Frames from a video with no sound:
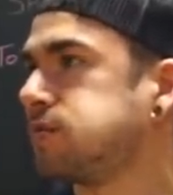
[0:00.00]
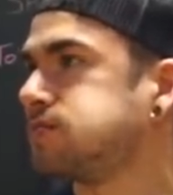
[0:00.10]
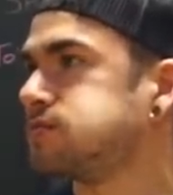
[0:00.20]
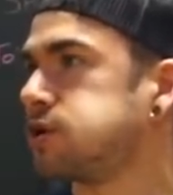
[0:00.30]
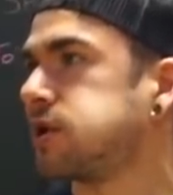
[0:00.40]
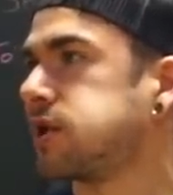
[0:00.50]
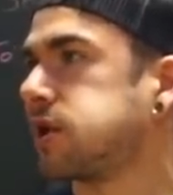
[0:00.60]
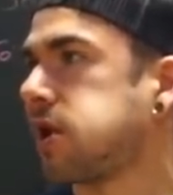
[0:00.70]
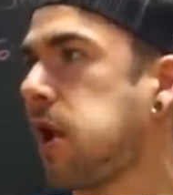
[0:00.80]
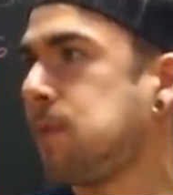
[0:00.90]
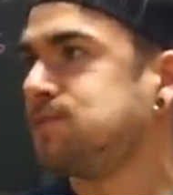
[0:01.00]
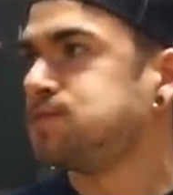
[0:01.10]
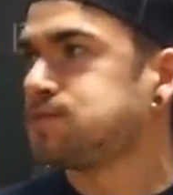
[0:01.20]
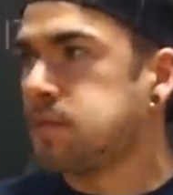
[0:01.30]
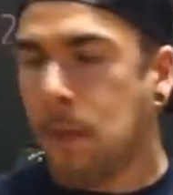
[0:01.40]
or for whatever
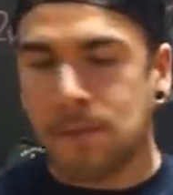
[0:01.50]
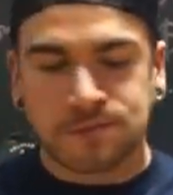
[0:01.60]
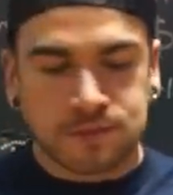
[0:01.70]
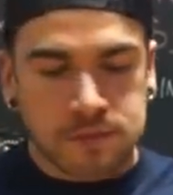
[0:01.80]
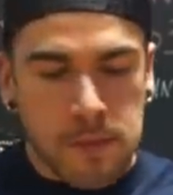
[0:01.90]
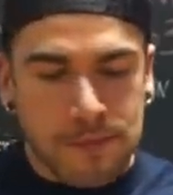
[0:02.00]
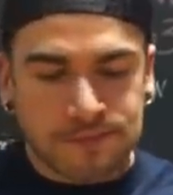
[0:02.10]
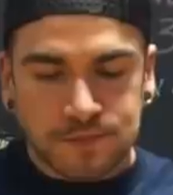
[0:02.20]
reason they have different food challenges.